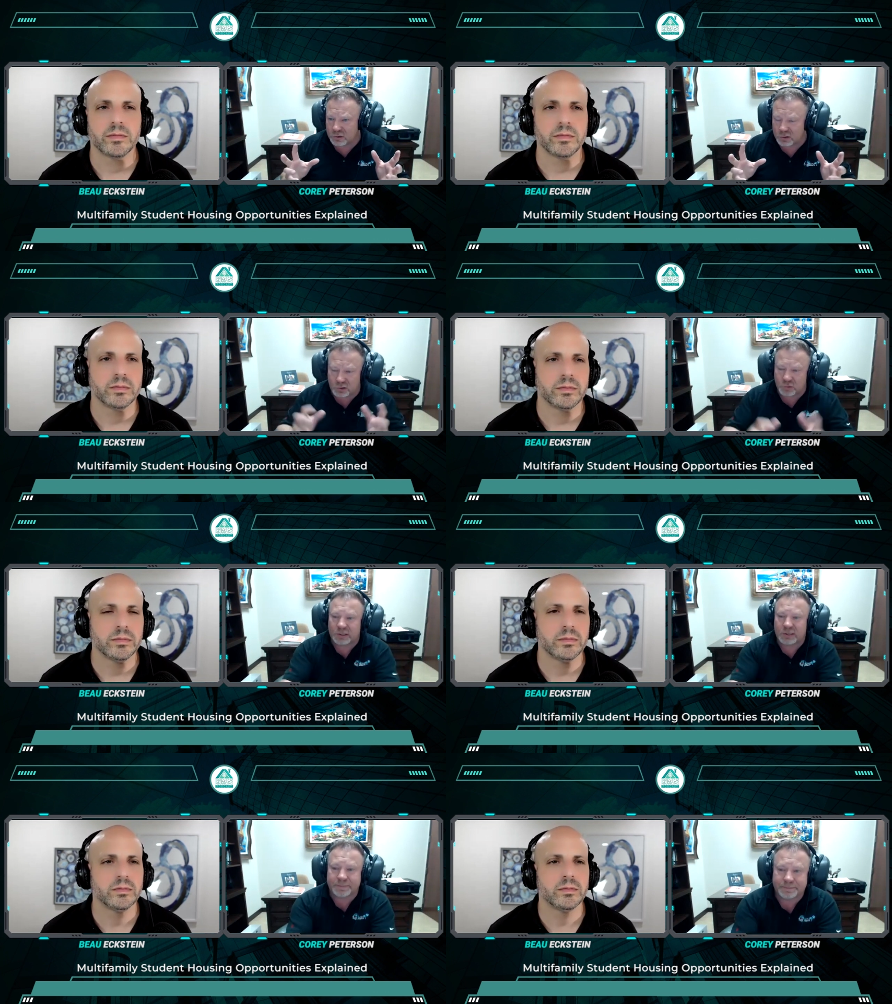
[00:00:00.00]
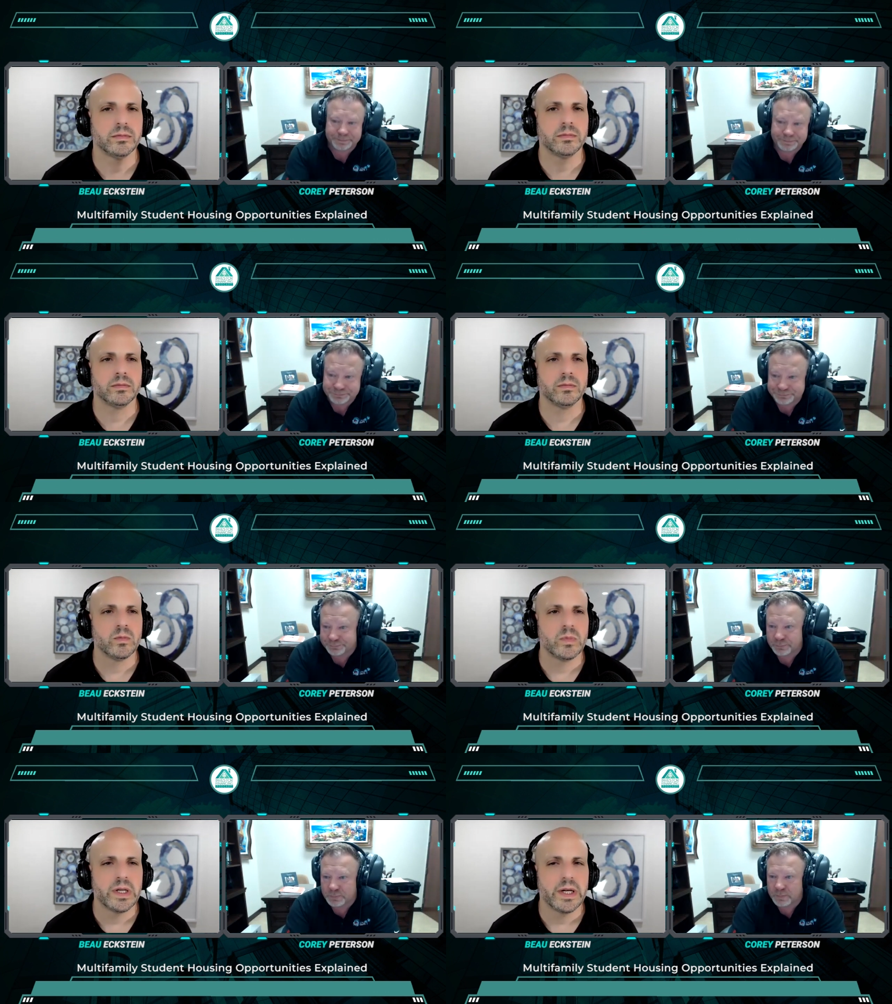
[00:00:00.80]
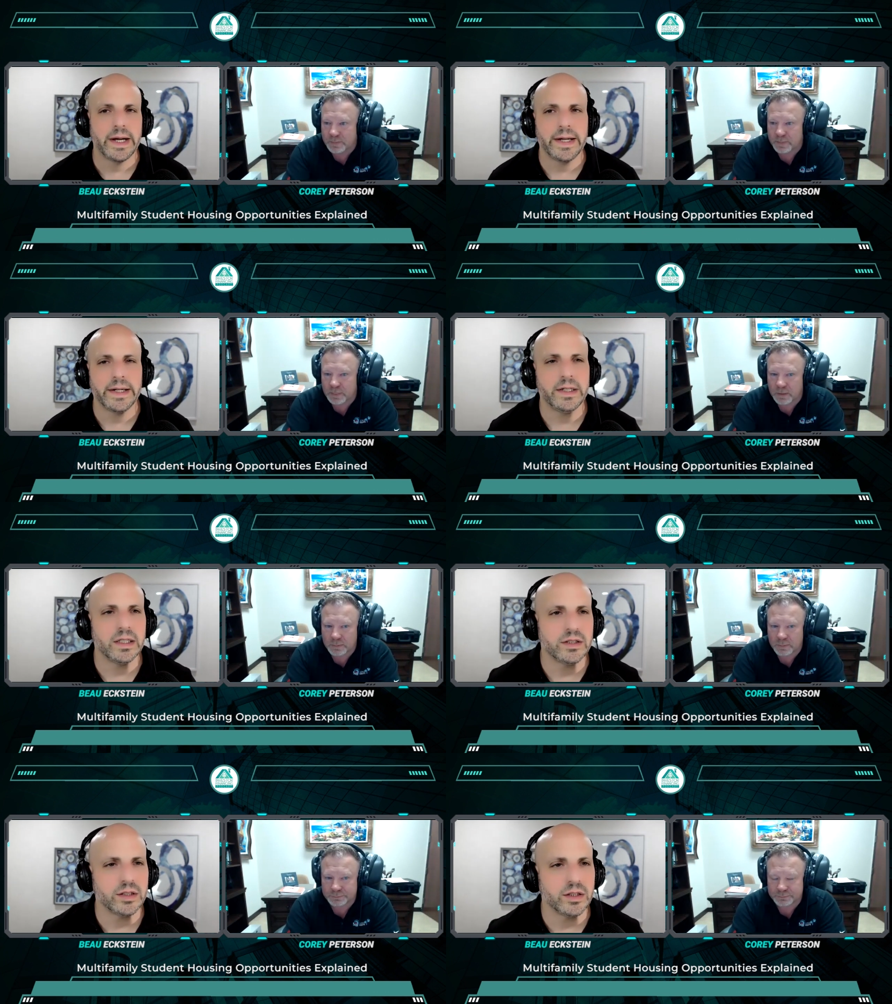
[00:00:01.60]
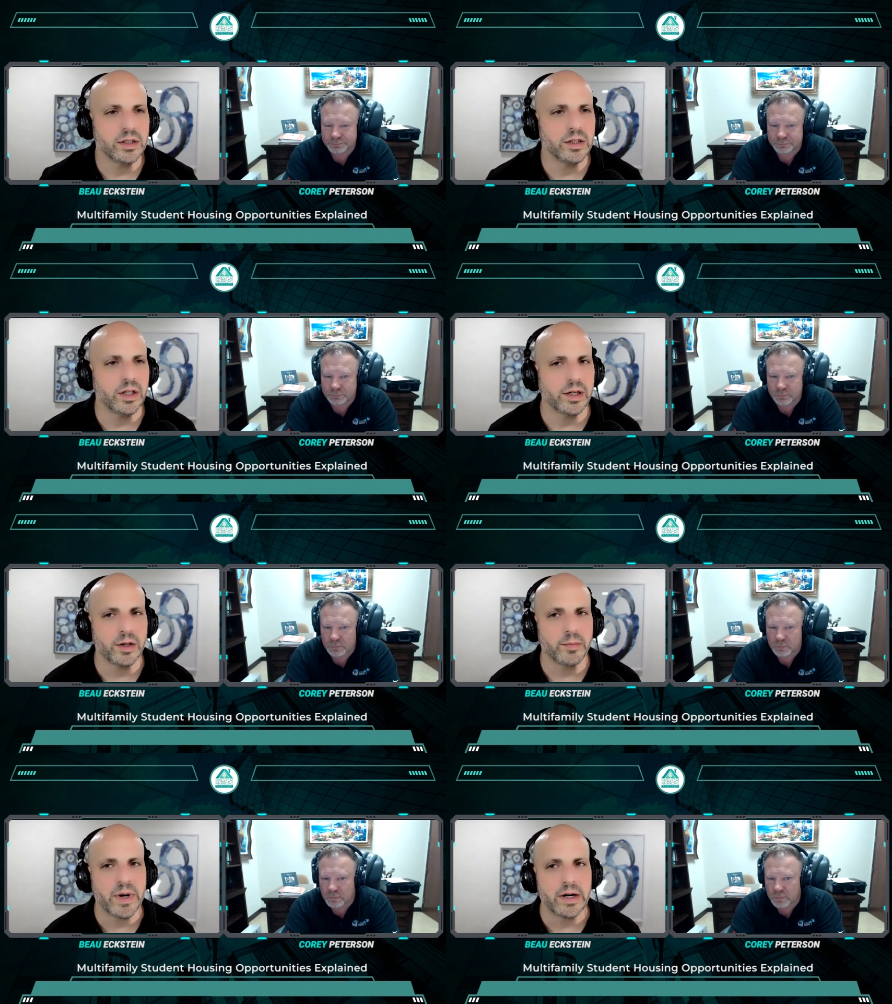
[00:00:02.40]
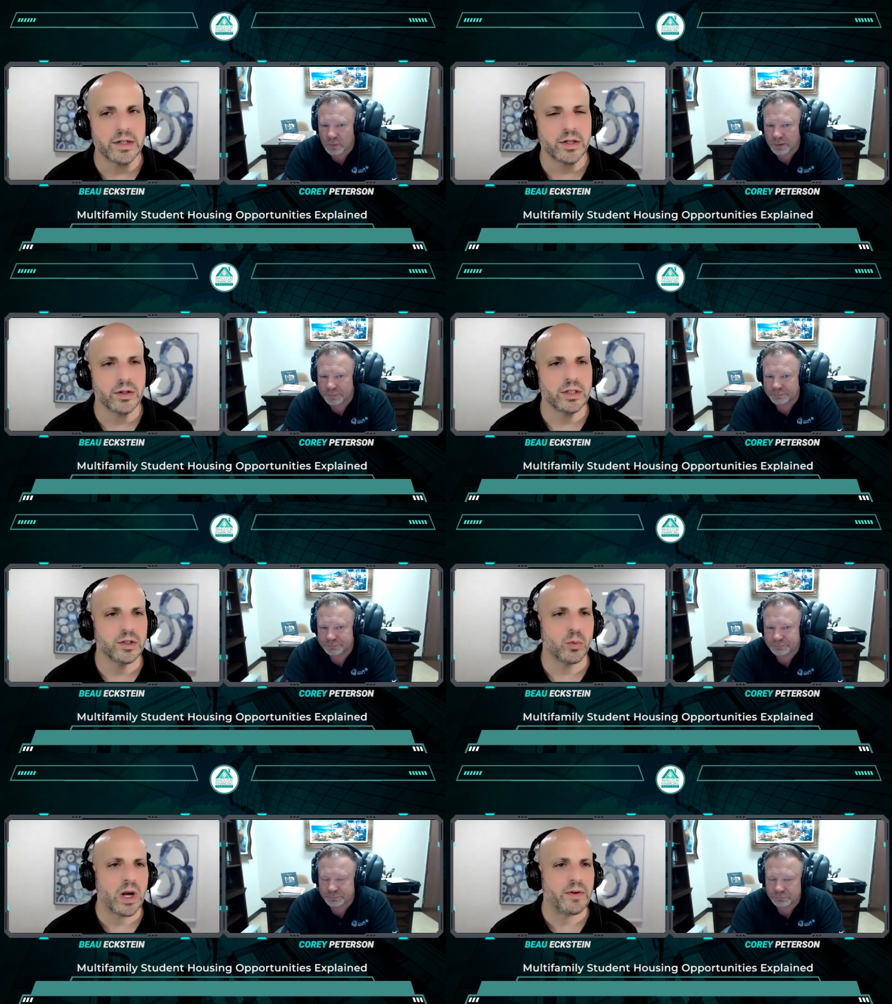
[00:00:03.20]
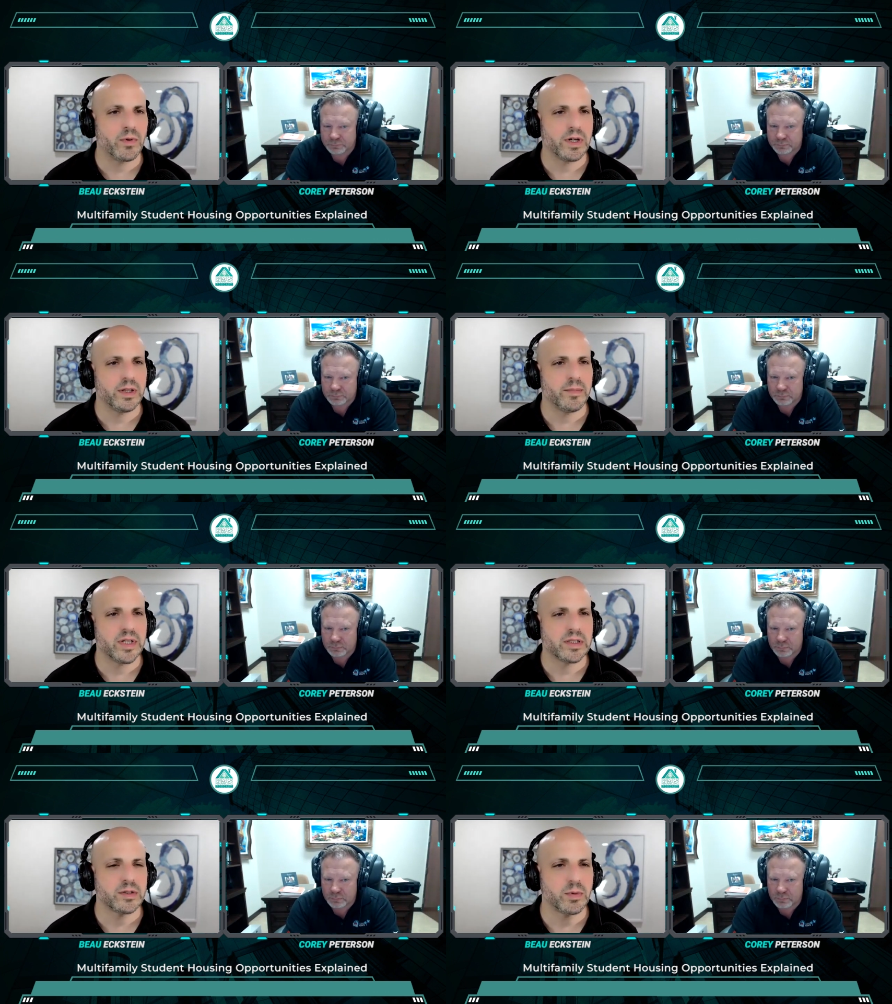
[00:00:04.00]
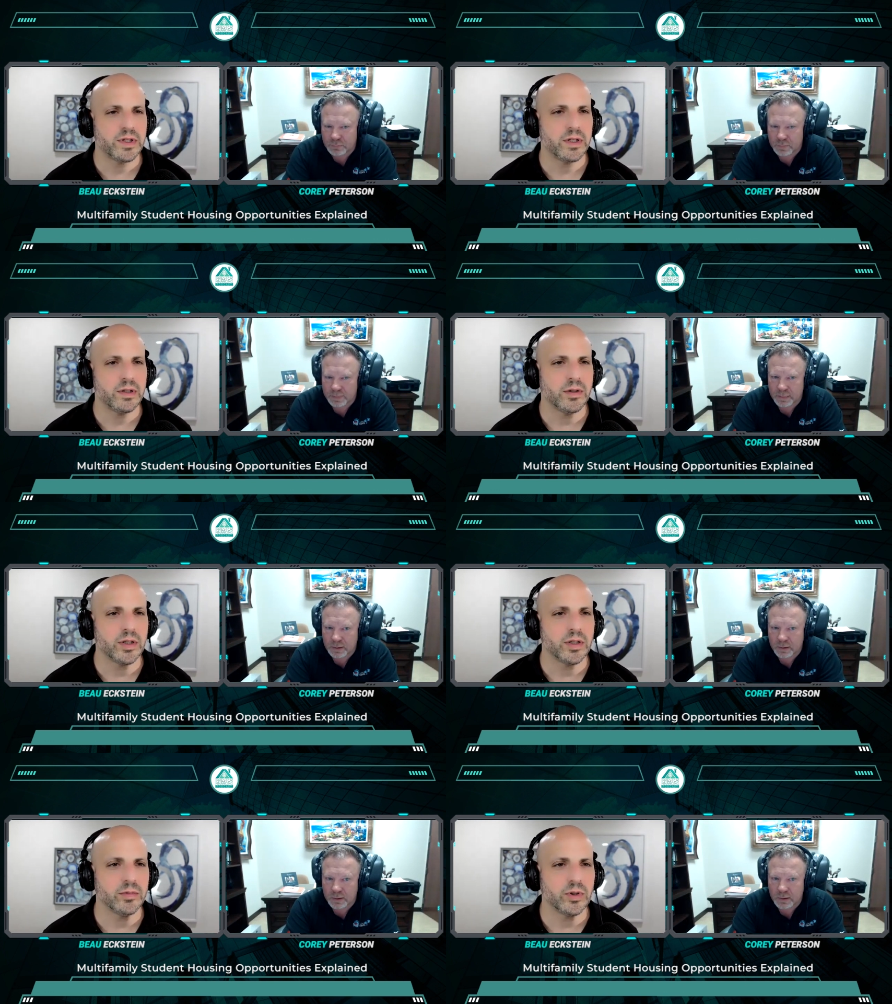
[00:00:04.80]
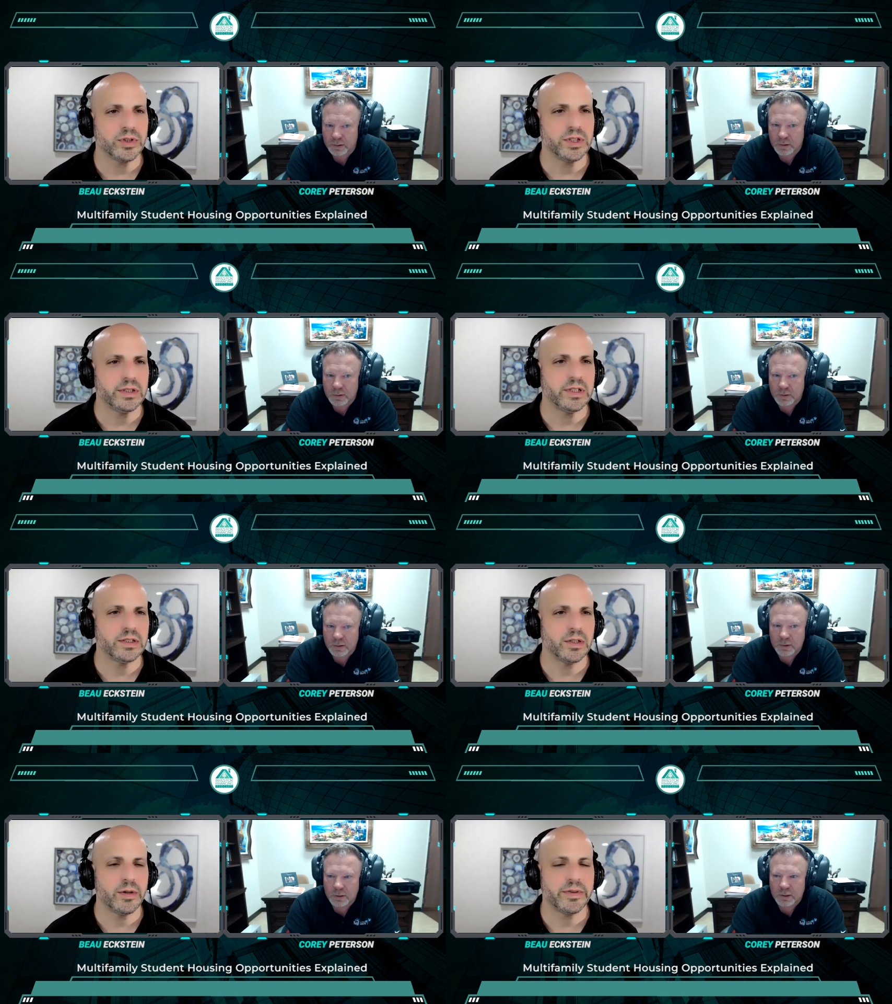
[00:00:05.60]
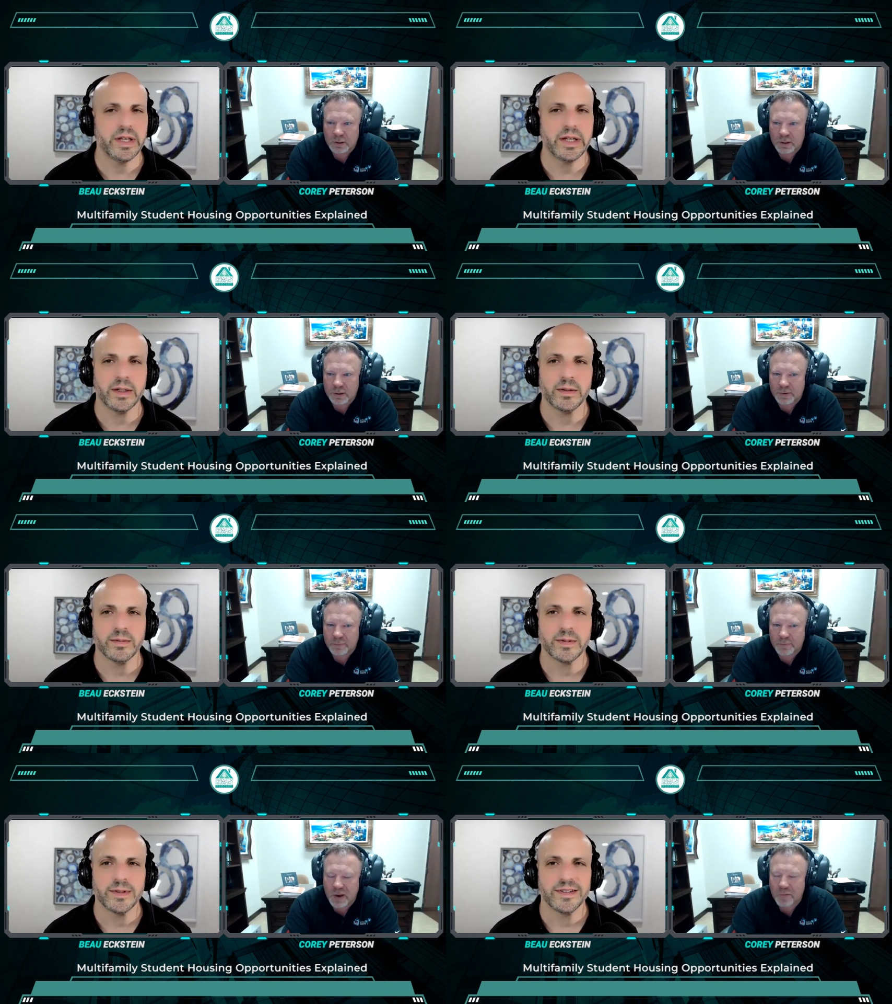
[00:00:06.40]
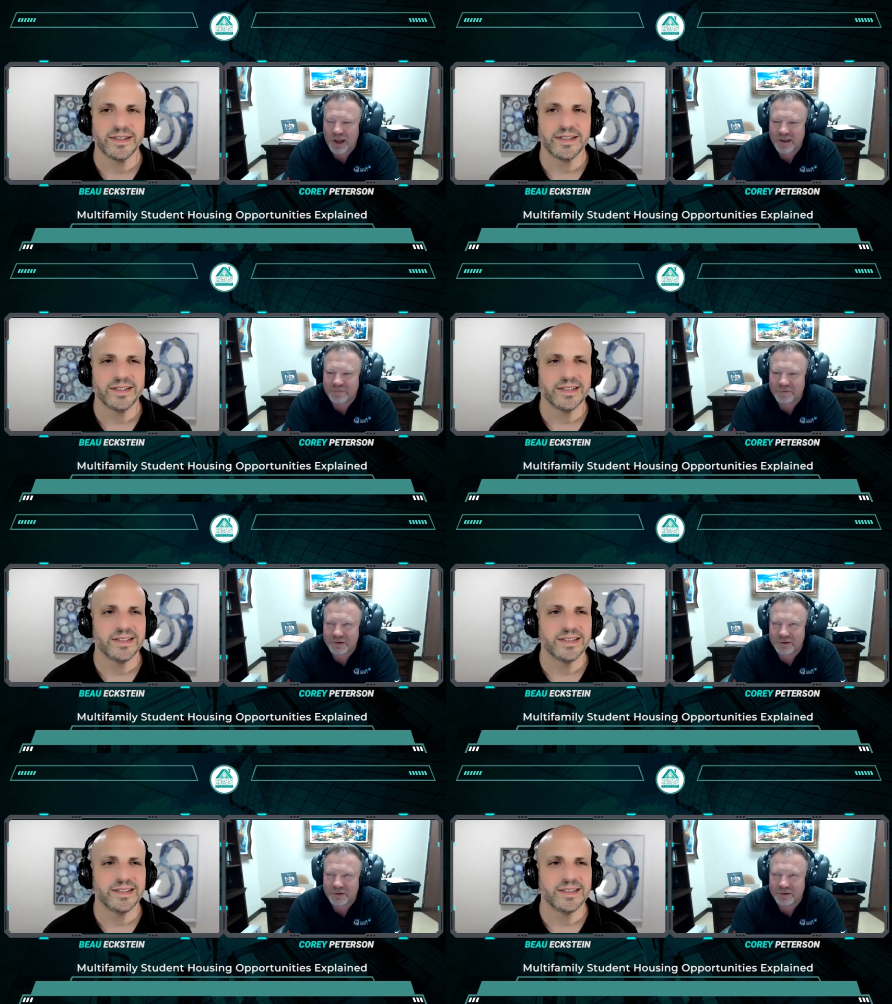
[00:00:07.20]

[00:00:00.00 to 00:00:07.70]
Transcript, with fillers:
Speaker 1: to do it.
Speaker 2: And does you're married does your wife work in the business with you or or she does her own thing or
Speaker 1: my wife